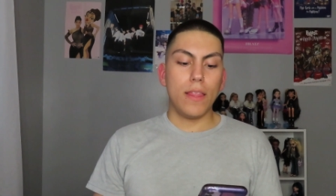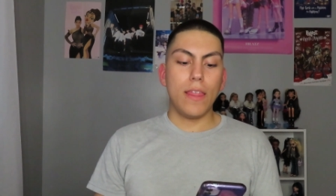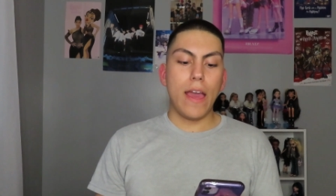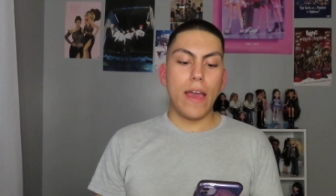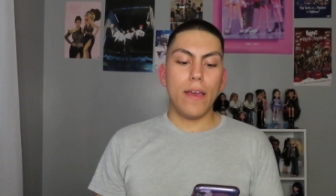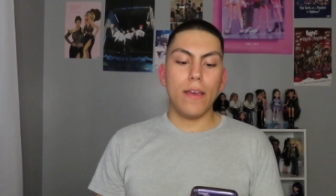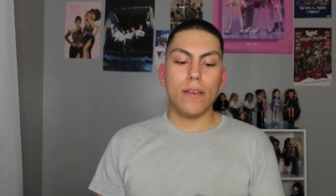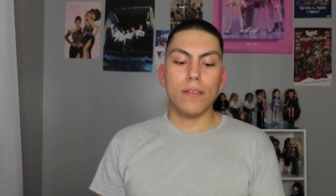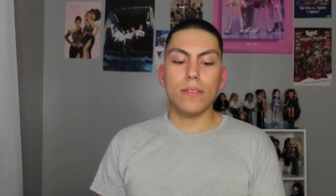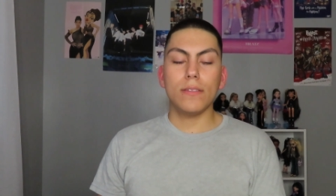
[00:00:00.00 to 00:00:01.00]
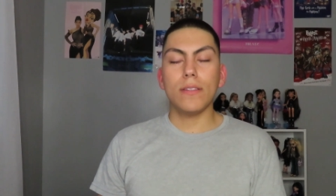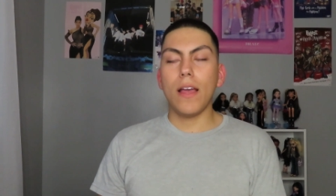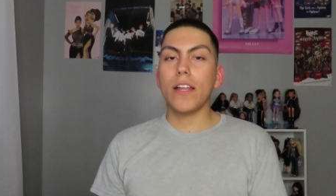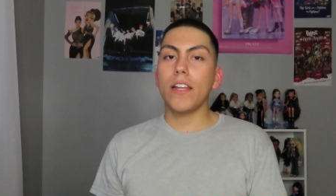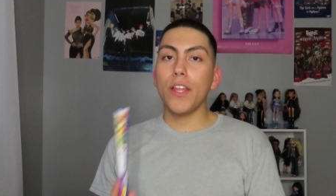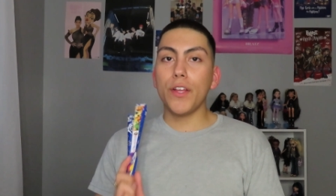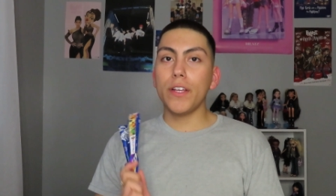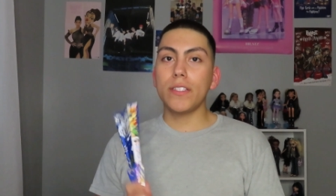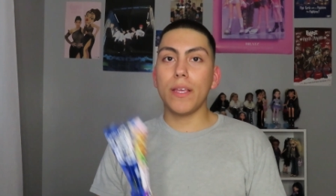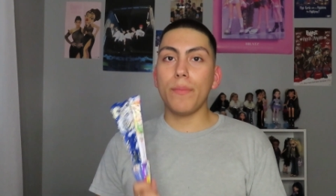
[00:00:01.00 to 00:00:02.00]
that I,
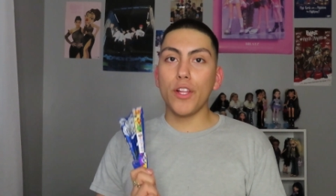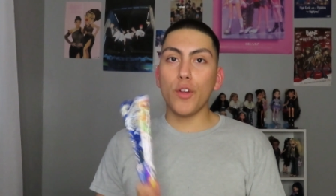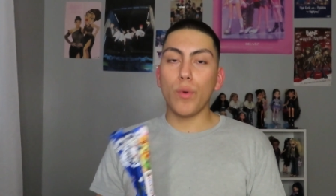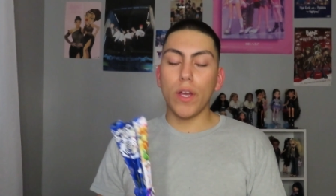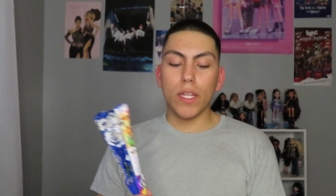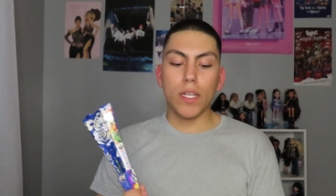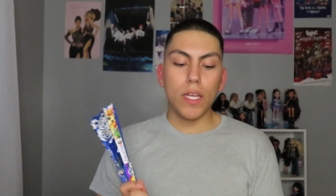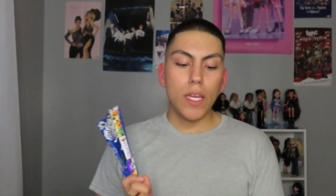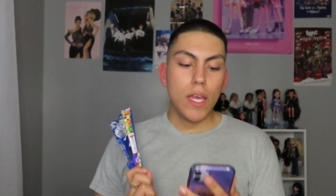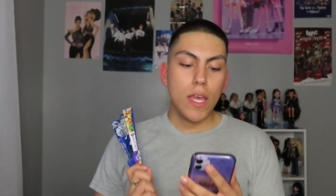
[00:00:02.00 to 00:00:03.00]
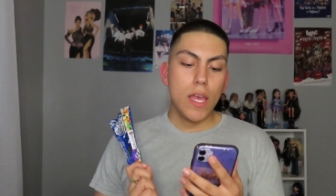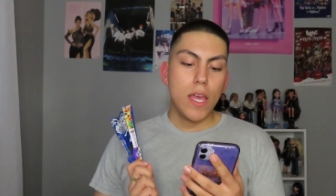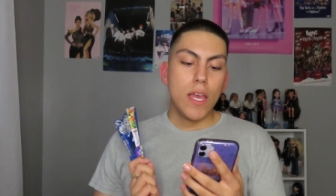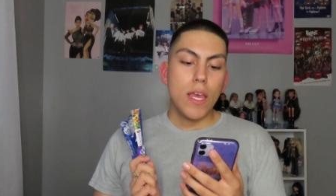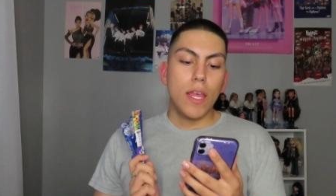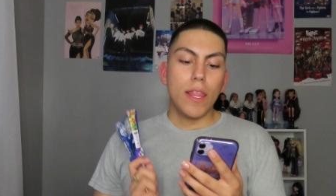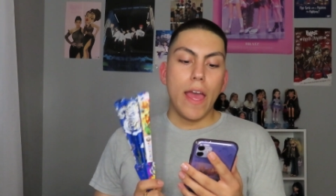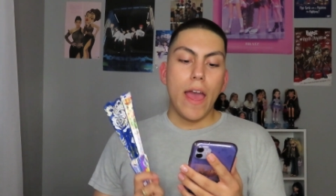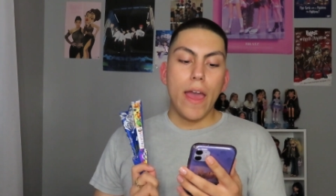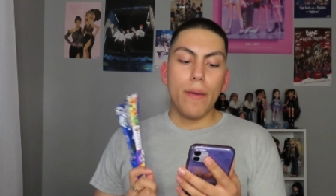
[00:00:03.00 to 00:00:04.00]
another similar one
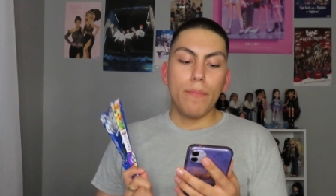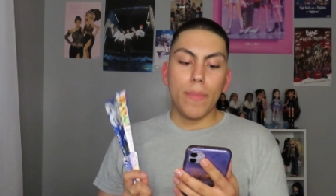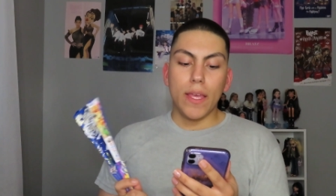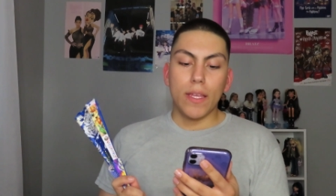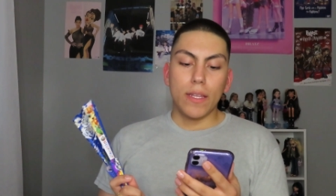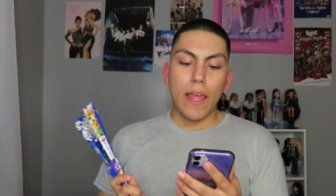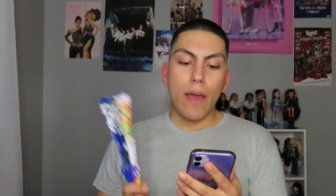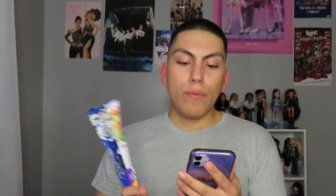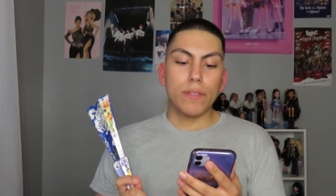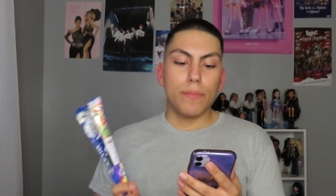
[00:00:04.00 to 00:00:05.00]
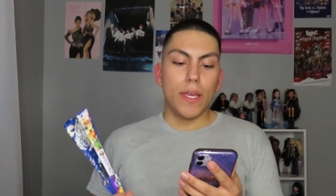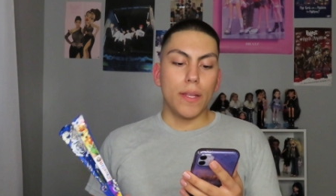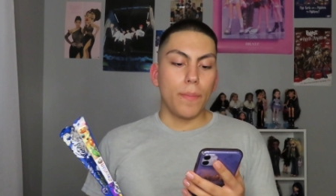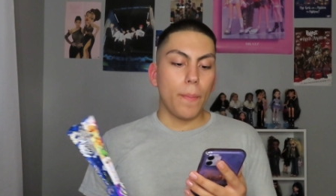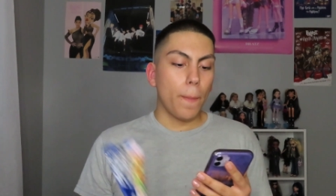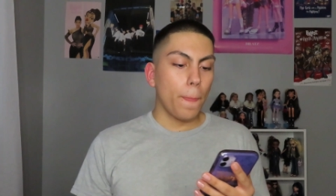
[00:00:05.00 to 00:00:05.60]
that I mean that I was mean.